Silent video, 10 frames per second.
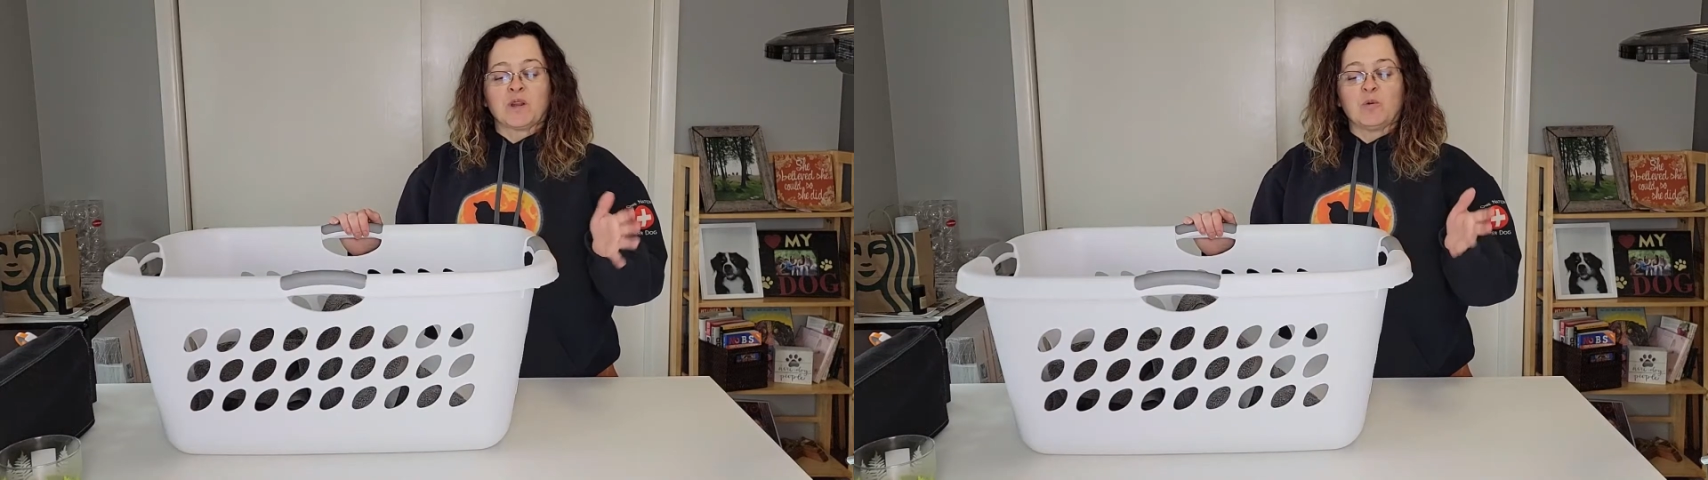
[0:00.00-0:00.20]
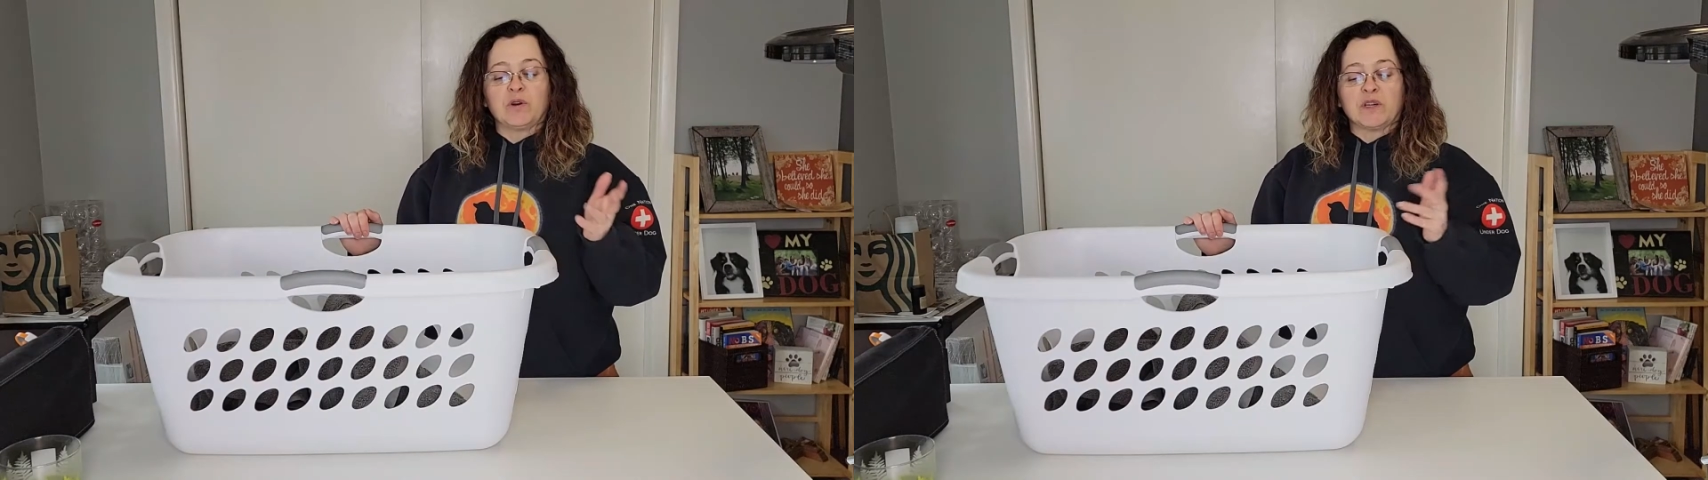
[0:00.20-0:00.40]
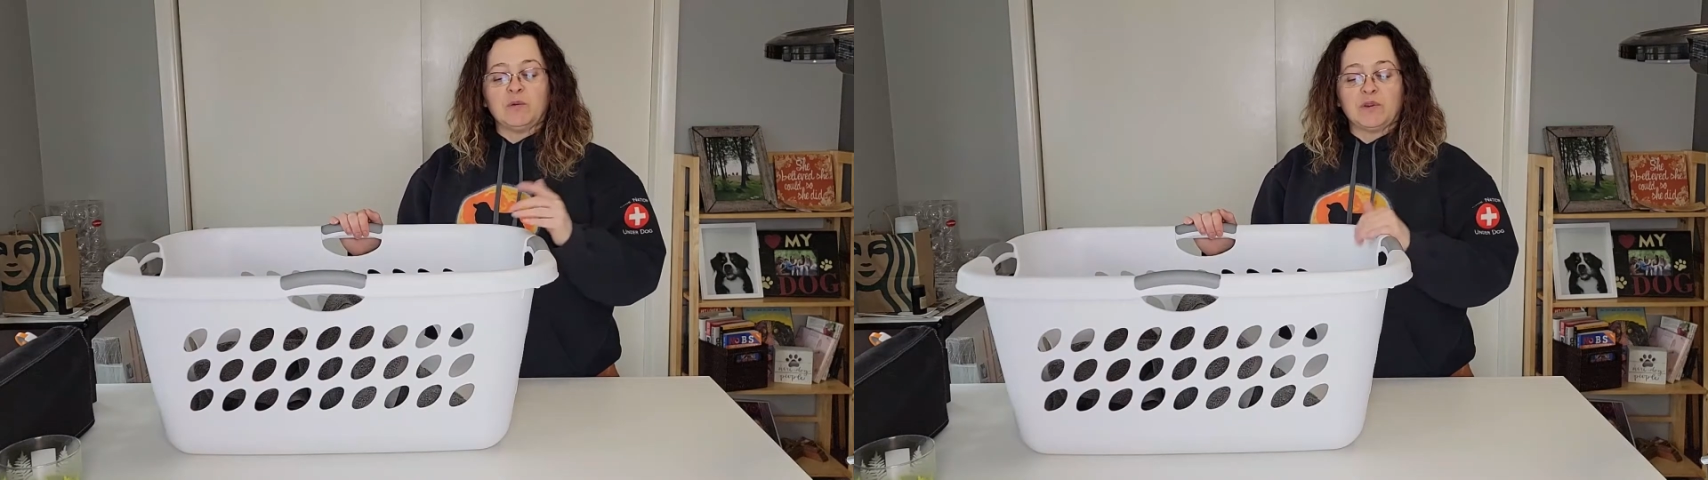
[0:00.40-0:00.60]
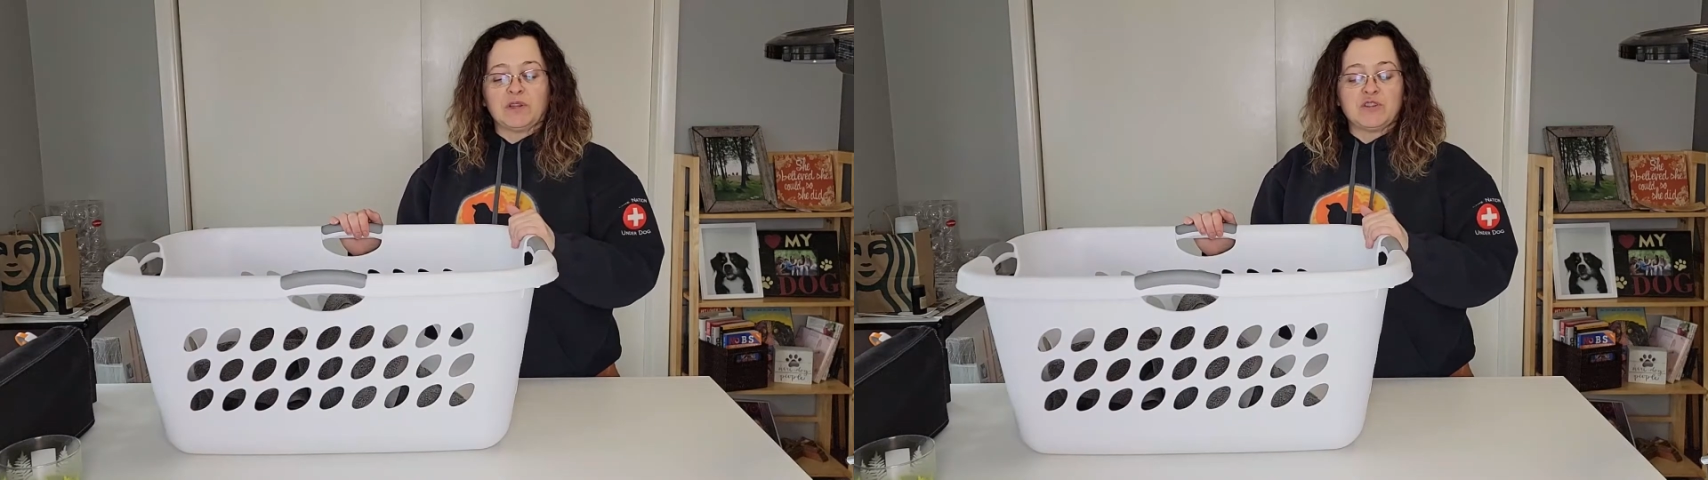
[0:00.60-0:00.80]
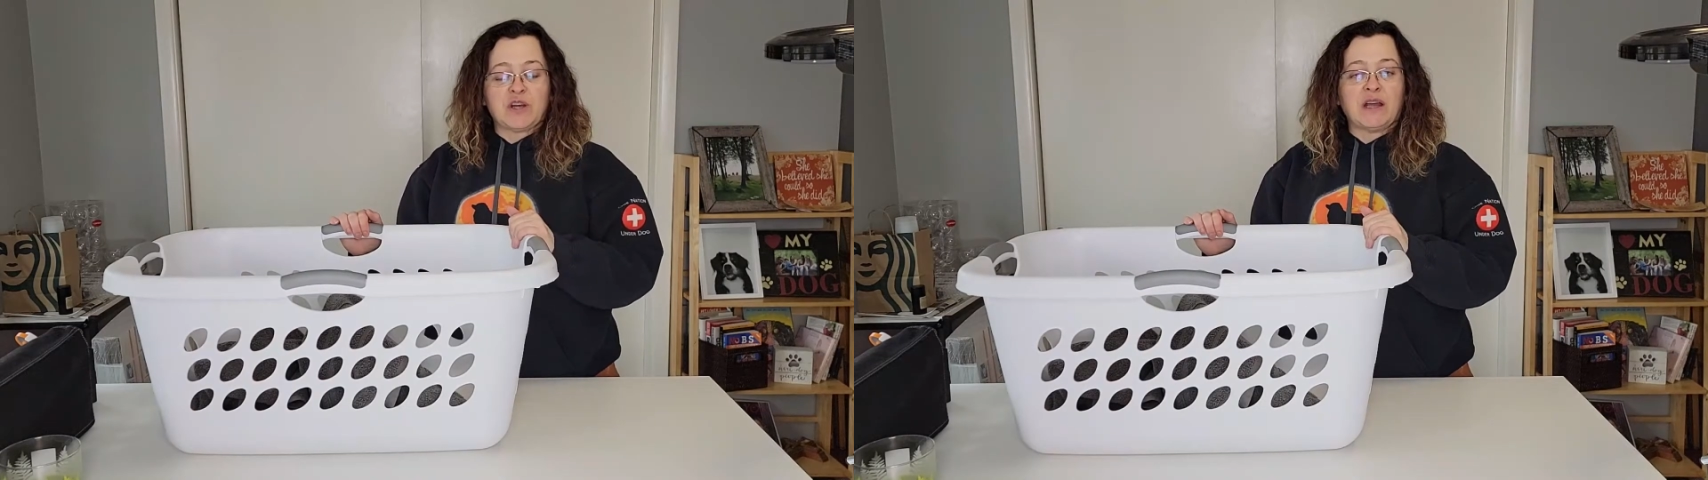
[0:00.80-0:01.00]
working with
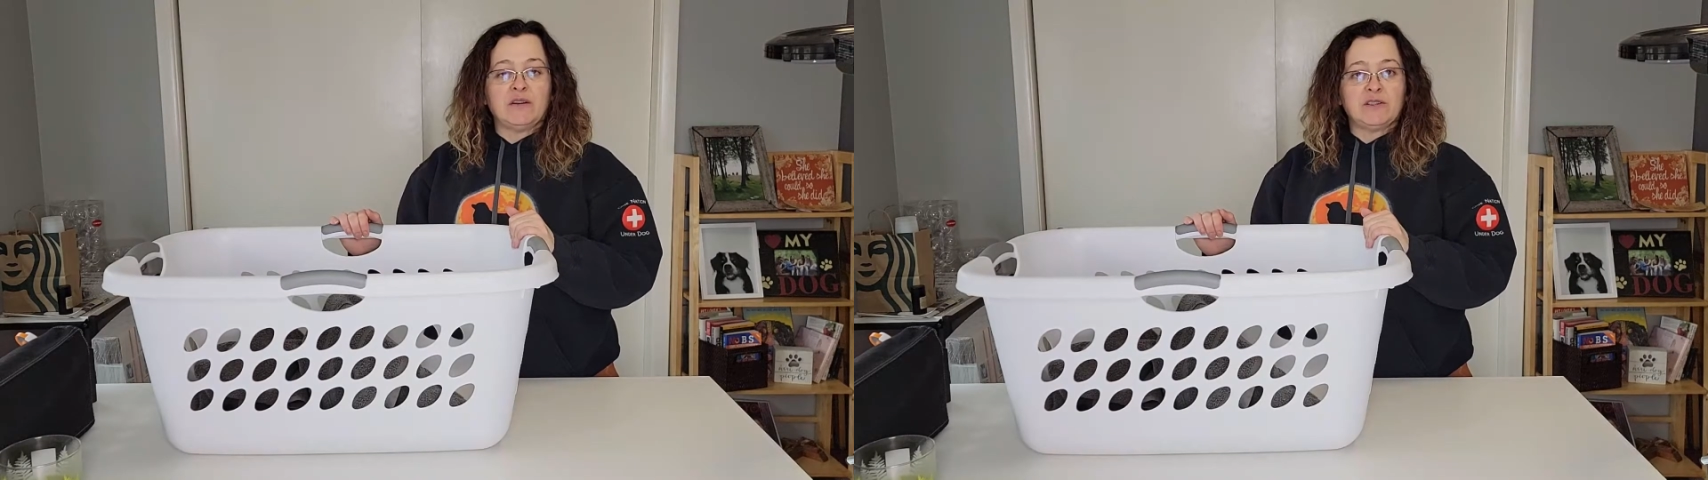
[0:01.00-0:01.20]
a shy or